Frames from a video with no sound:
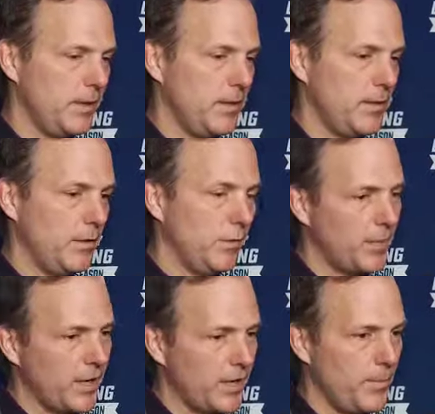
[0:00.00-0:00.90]
and you know, are
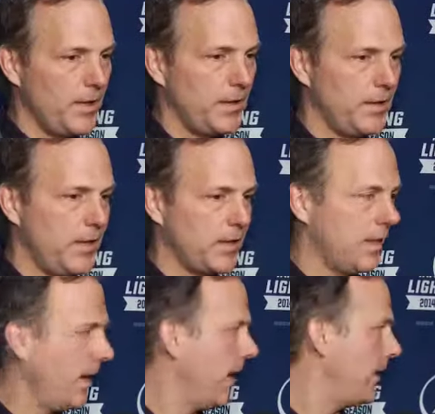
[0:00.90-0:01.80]
we going to come in and kick the
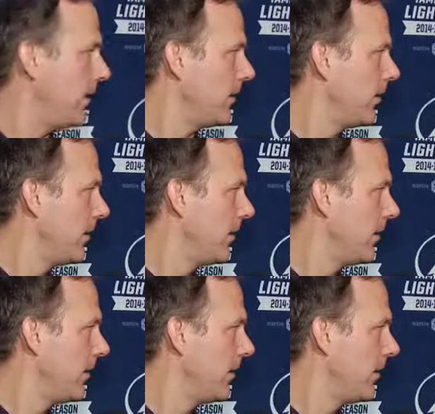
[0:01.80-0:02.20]
can and